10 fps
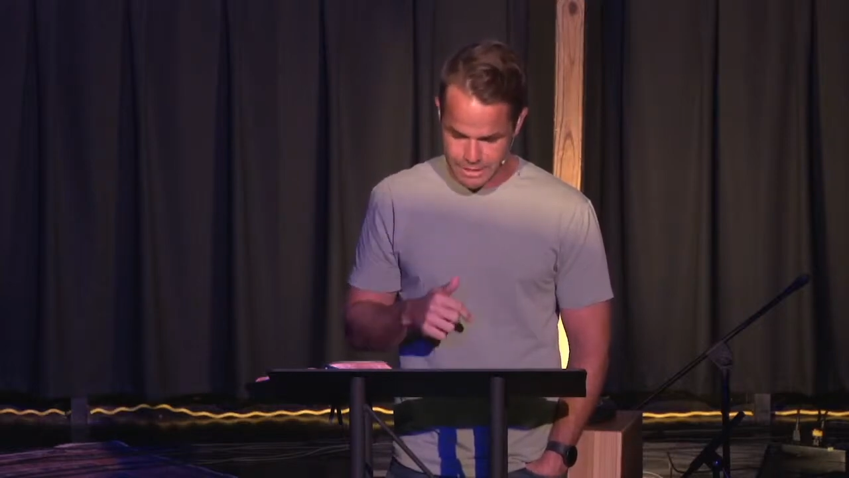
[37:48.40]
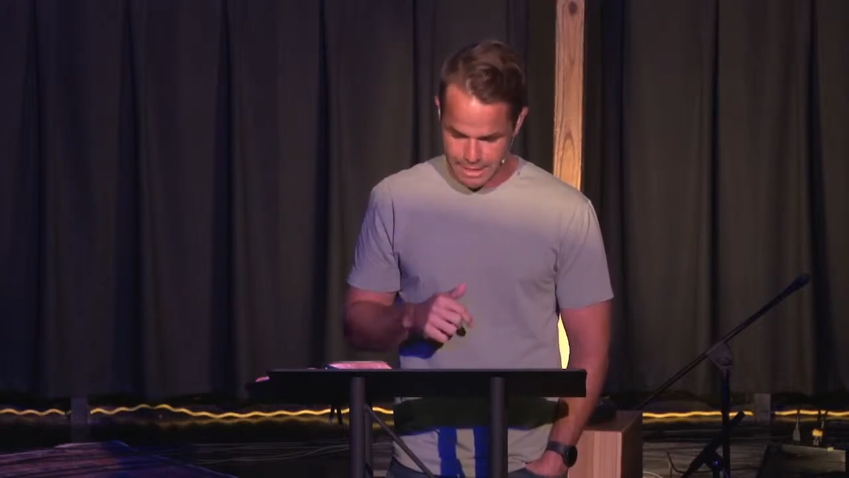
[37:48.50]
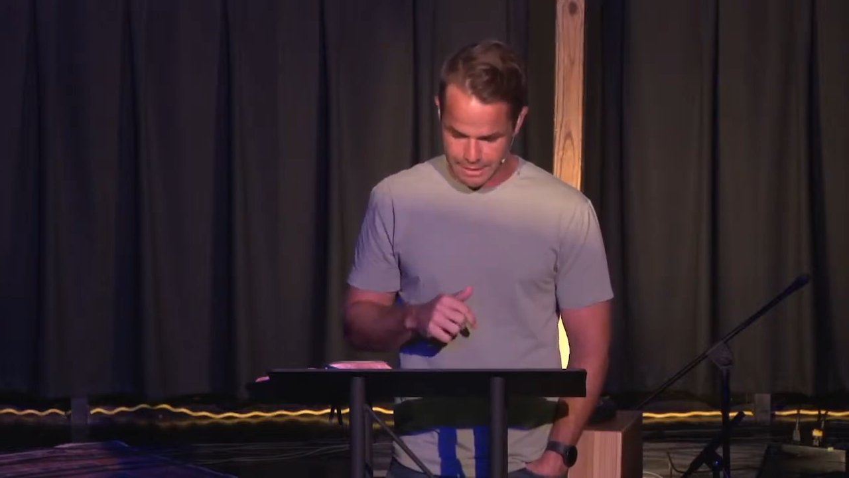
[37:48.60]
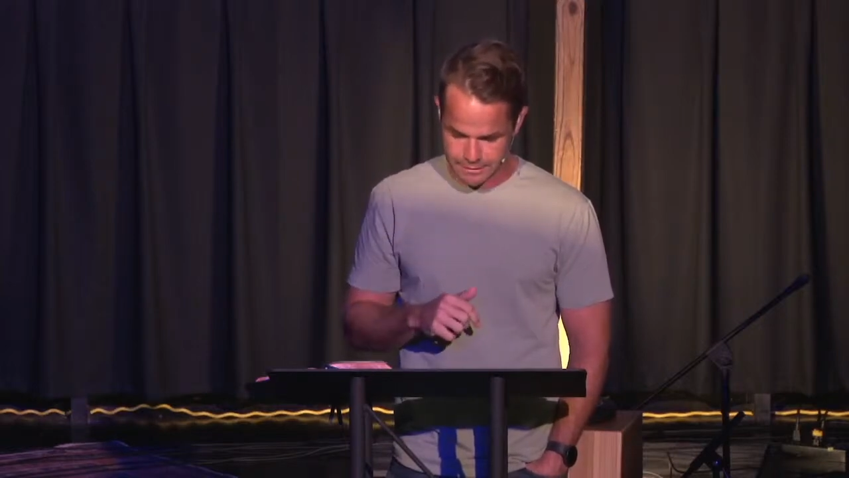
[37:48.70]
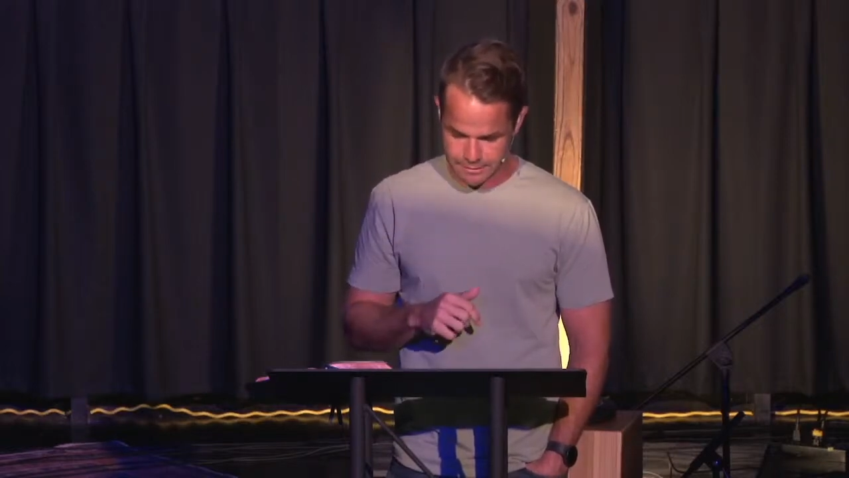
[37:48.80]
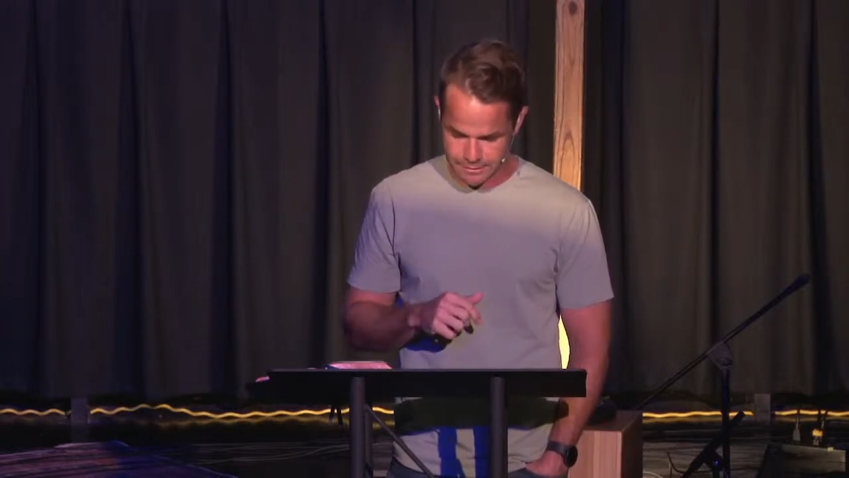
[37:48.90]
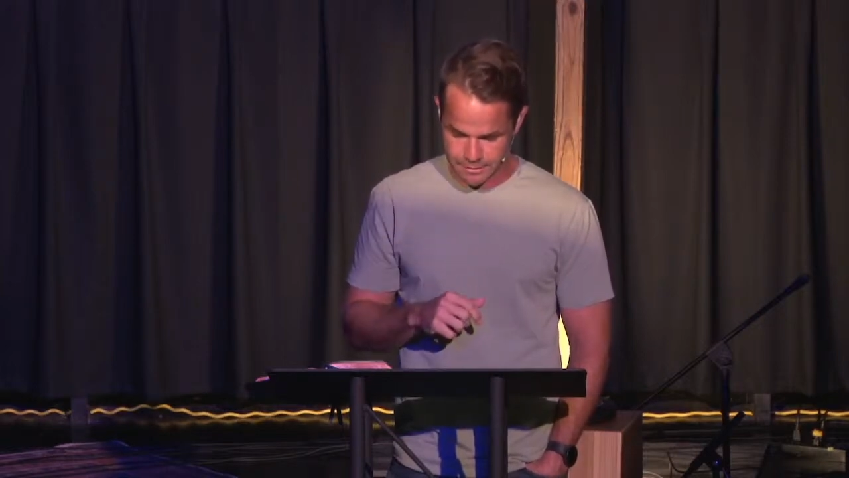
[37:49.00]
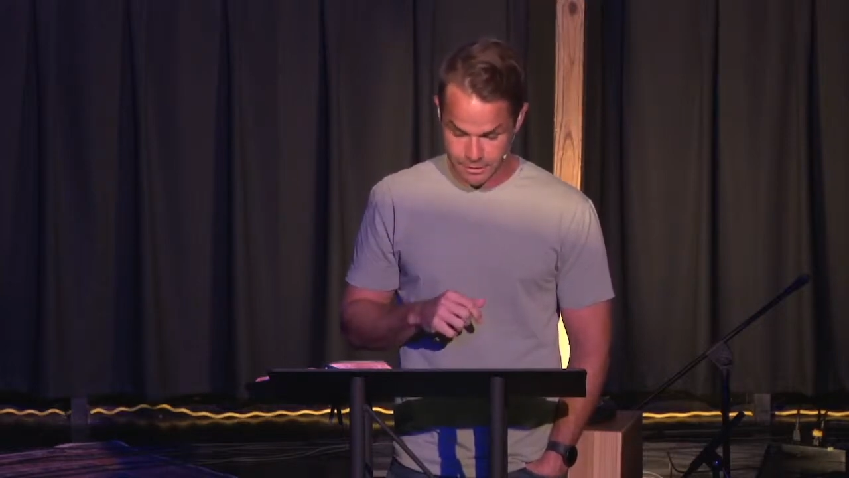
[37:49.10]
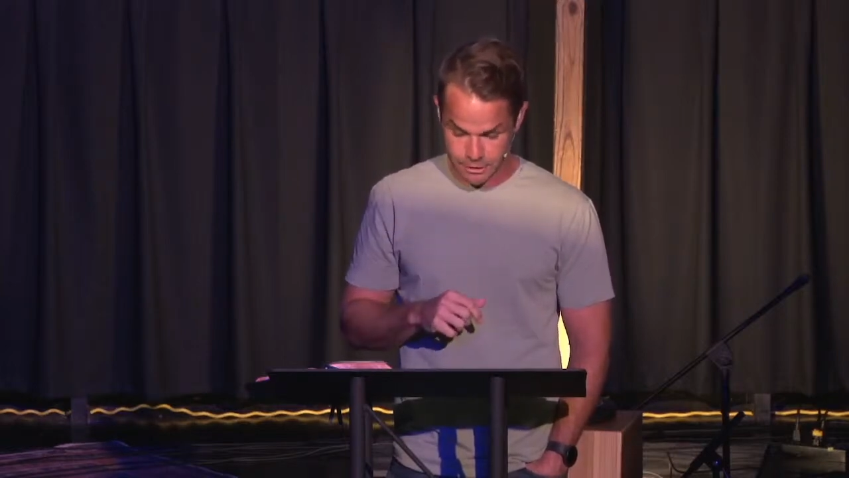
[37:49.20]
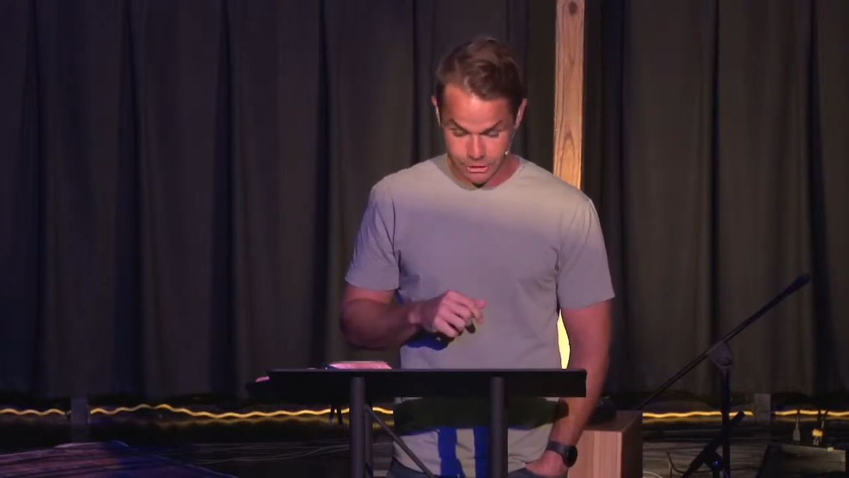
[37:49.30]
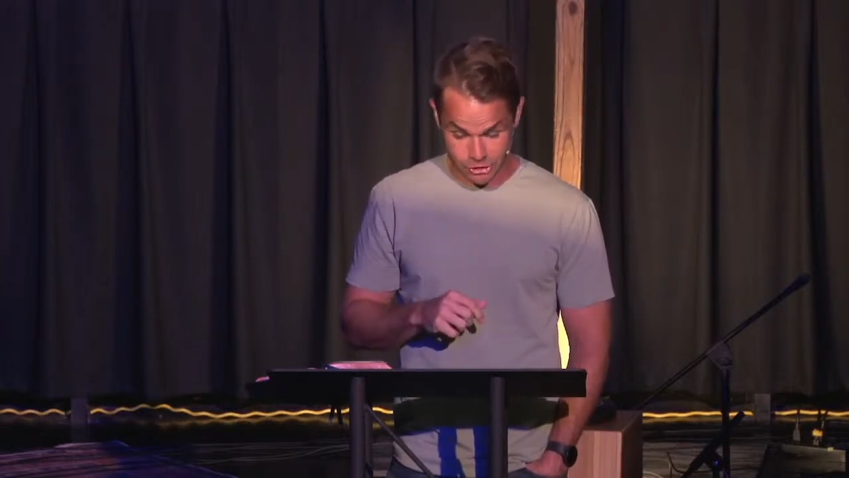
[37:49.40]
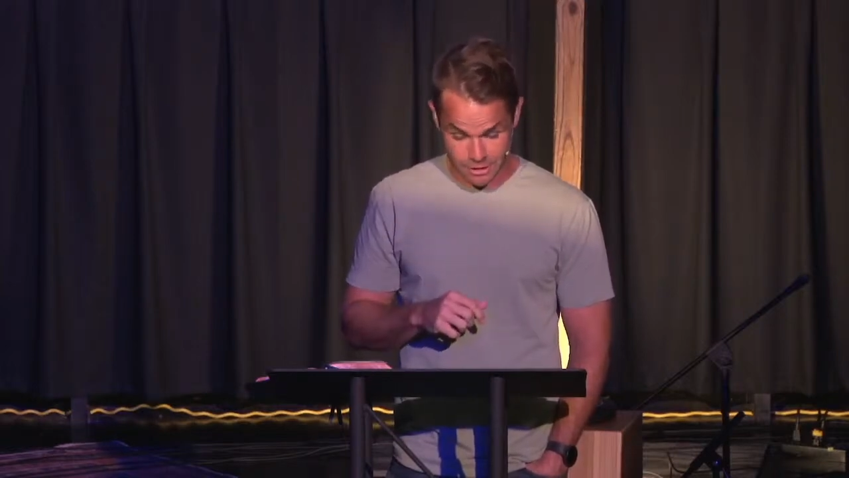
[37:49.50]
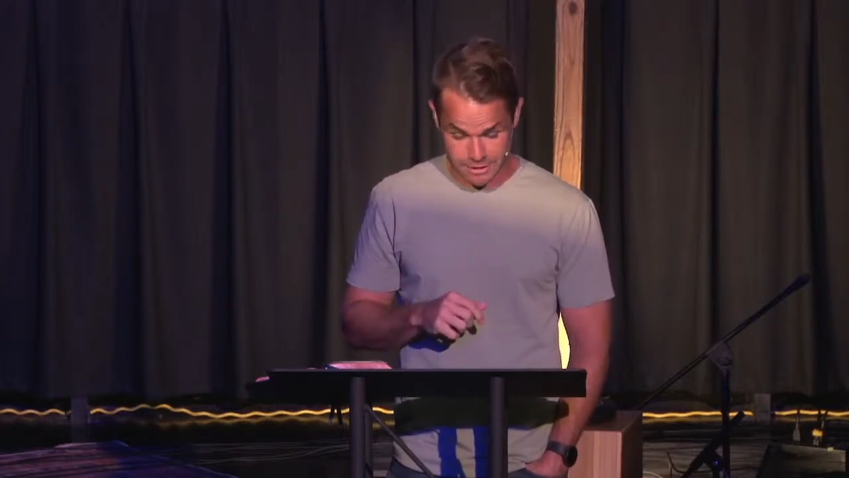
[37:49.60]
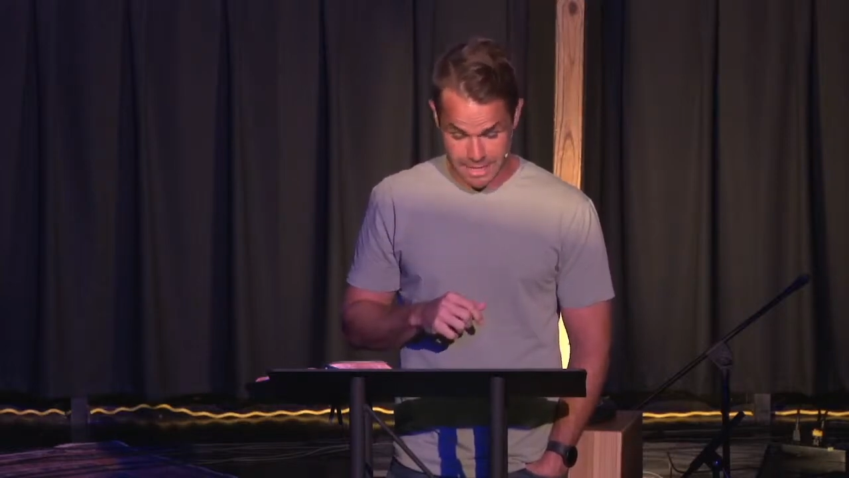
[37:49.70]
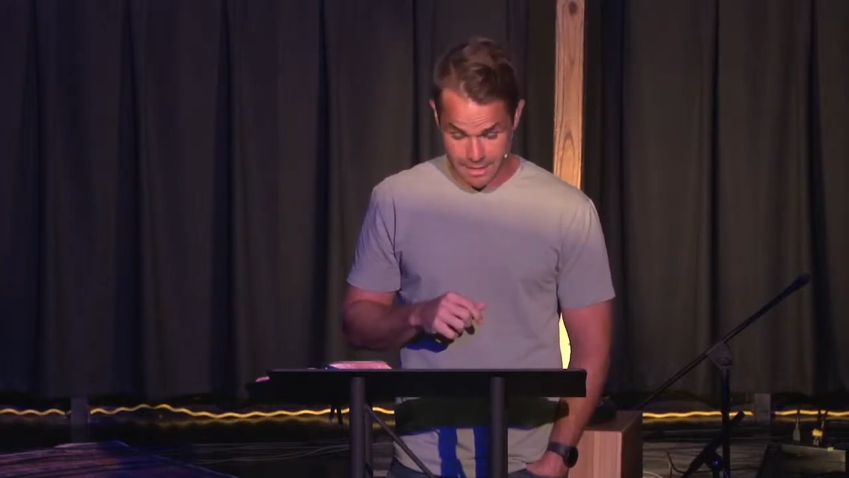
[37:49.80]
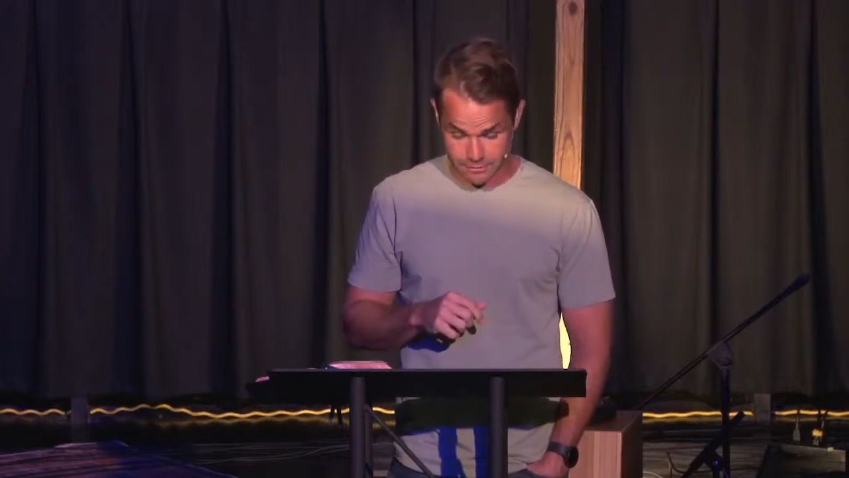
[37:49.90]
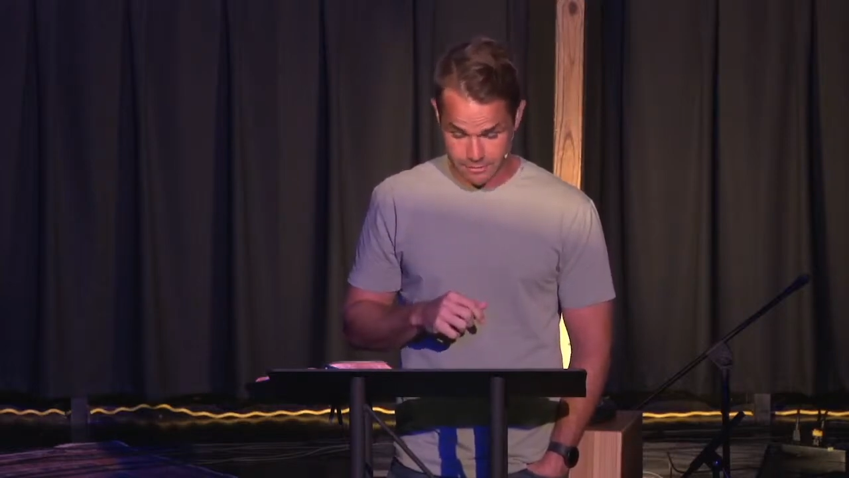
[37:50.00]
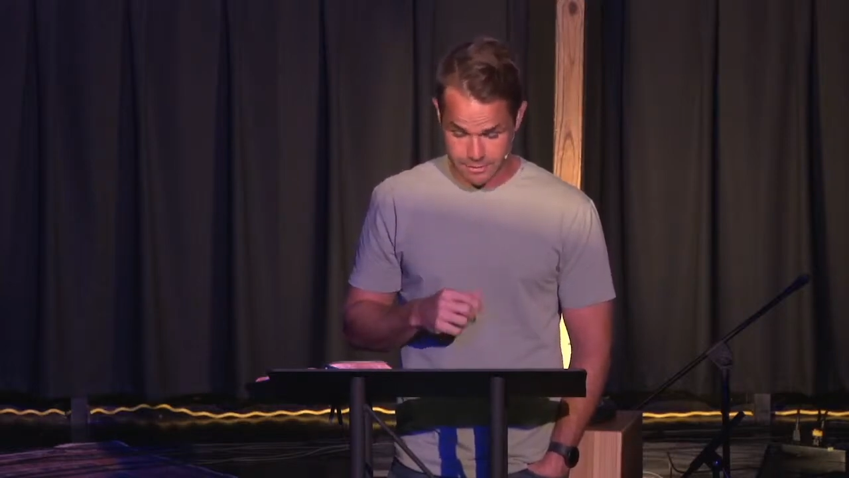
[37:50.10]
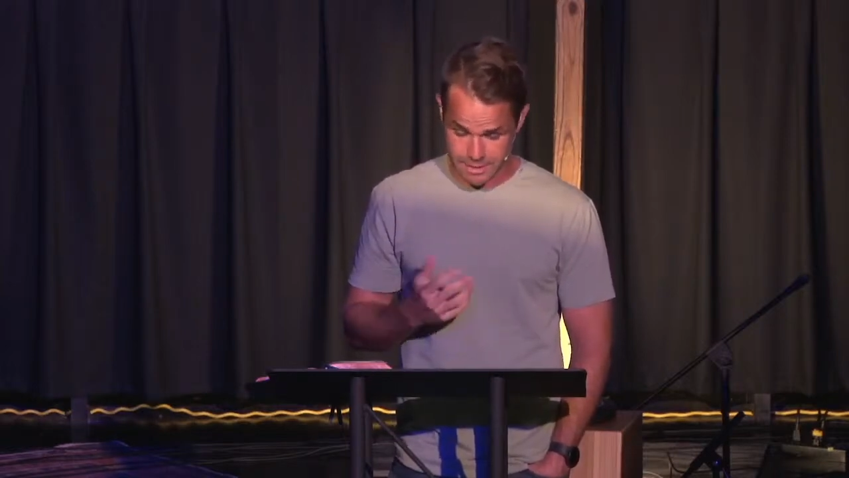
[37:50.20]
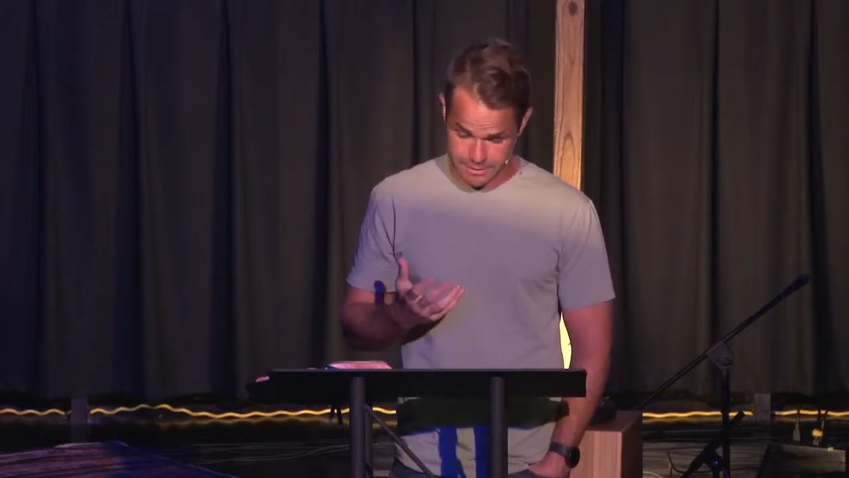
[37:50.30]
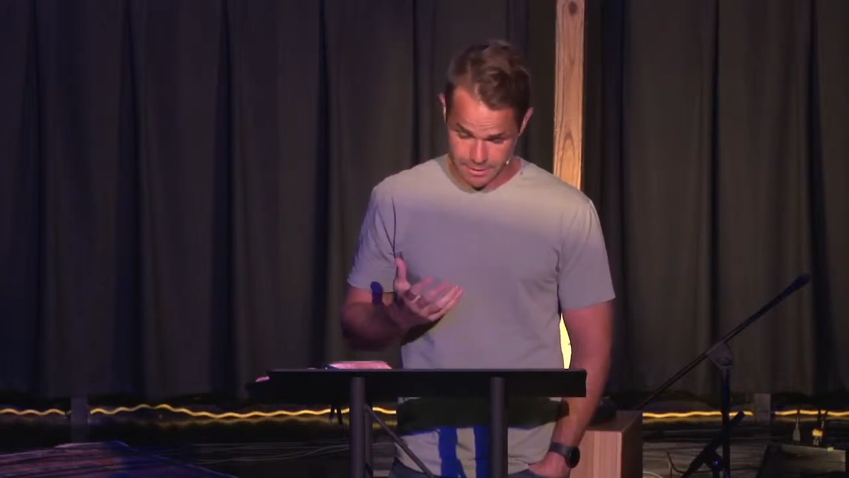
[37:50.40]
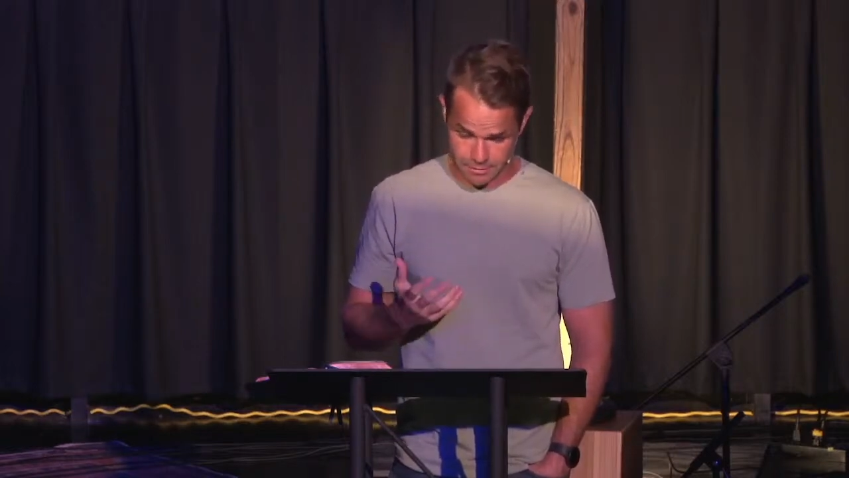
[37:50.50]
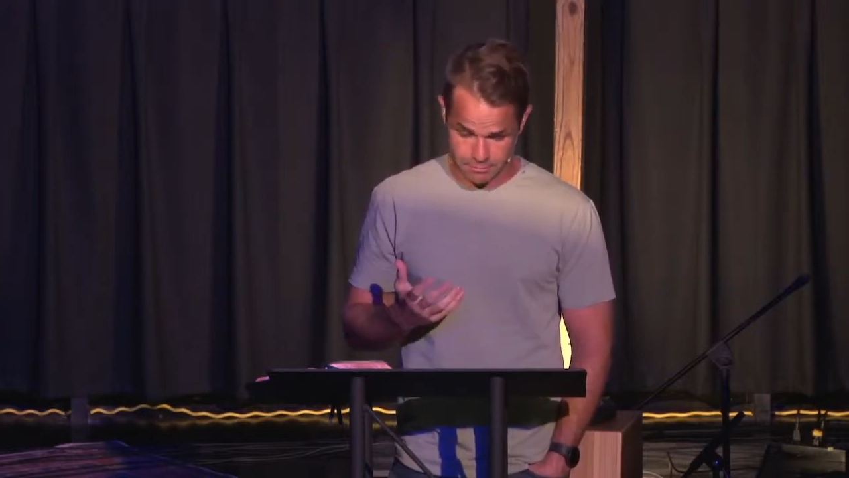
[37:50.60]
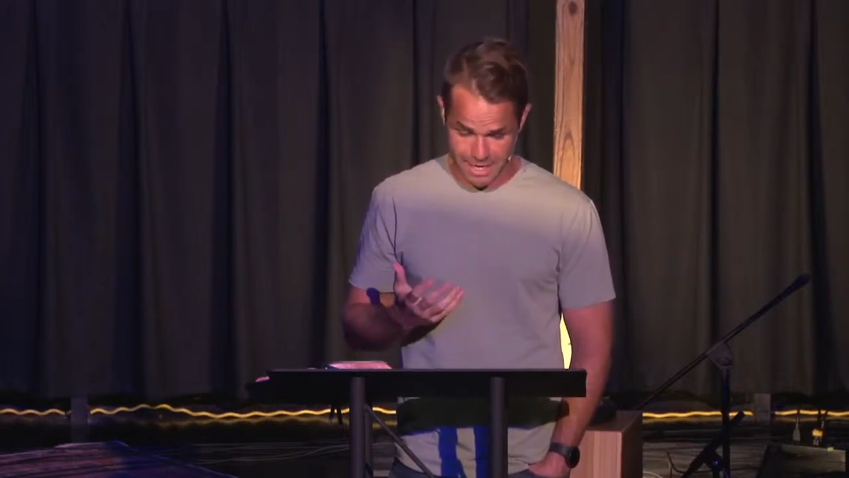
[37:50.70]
died, struck down, said some,